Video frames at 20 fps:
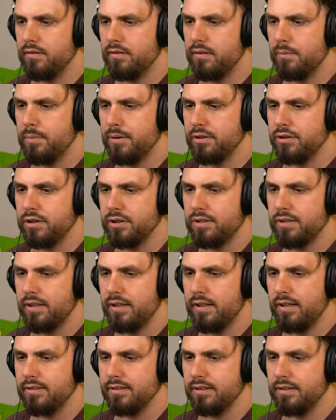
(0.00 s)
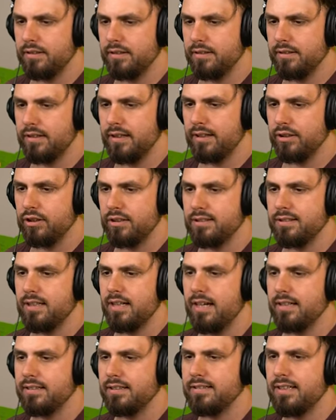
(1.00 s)
a bunch of things that's actually
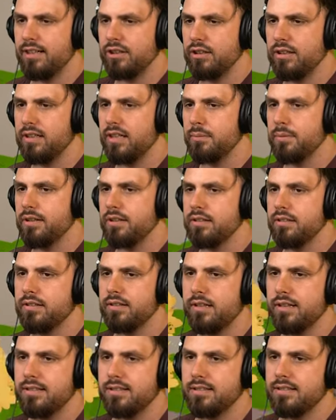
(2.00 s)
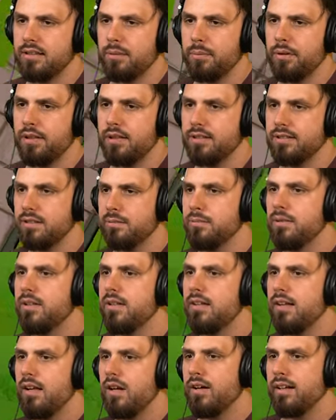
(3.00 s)
stacked. That's actually gonna be nice. It's gonna be awesome.
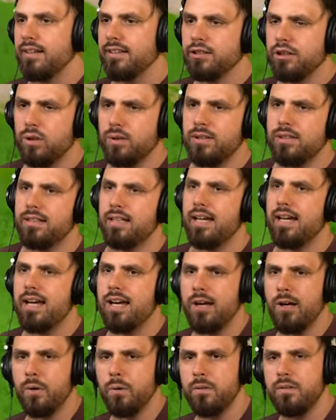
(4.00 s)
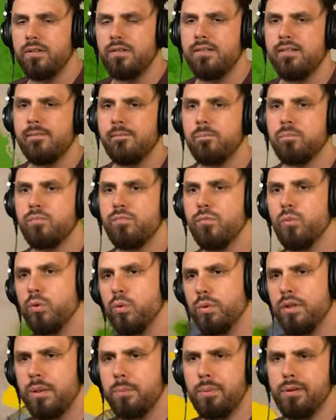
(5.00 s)
All right, let's go down. We do
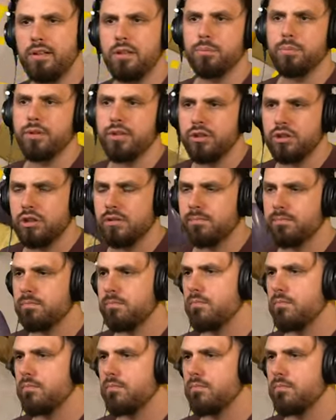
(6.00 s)
want to build a bridge